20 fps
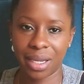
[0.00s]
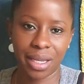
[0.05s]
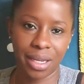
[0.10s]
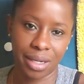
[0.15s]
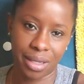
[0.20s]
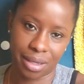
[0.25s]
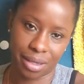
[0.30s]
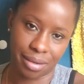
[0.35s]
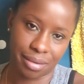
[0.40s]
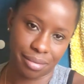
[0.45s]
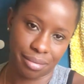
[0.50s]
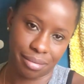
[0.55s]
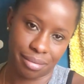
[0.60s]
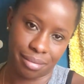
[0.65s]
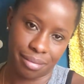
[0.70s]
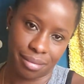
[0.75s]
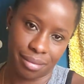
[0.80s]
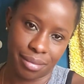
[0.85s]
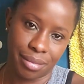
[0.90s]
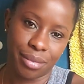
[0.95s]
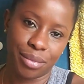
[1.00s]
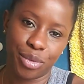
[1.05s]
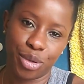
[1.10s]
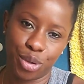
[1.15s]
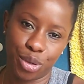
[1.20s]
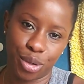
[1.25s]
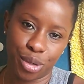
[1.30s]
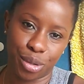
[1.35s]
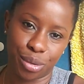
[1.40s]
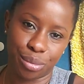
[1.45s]
Look,
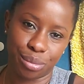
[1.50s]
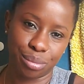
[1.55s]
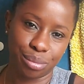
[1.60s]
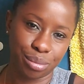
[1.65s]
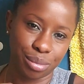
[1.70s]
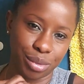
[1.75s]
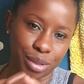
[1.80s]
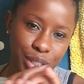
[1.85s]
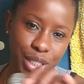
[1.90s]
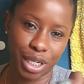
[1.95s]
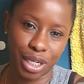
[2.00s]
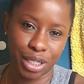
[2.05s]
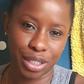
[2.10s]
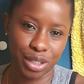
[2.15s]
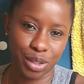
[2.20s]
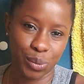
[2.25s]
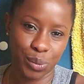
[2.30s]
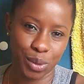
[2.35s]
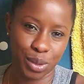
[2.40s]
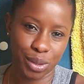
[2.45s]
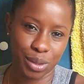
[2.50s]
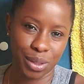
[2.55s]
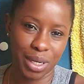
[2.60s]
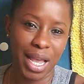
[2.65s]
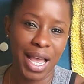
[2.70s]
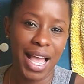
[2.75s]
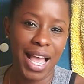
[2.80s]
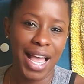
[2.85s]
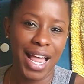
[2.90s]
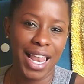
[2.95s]
you know, there's the word
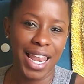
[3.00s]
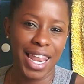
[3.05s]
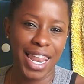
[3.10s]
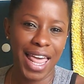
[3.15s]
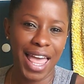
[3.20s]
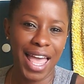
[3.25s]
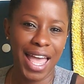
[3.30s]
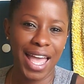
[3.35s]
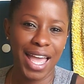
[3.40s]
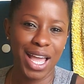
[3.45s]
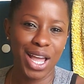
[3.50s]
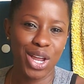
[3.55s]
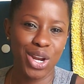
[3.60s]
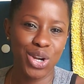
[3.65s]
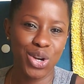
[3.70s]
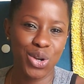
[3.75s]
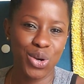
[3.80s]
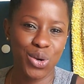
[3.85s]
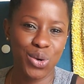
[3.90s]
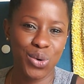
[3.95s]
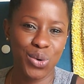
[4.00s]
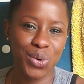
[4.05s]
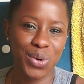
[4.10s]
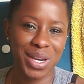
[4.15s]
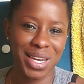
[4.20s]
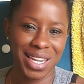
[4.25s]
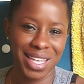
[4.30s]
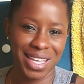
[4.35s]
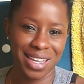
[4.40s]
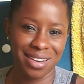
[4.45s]

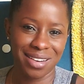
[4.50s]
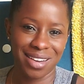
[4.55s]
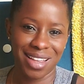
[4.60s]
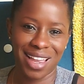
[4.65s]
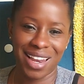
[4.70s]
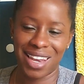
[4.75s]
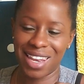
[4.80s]
lanolin.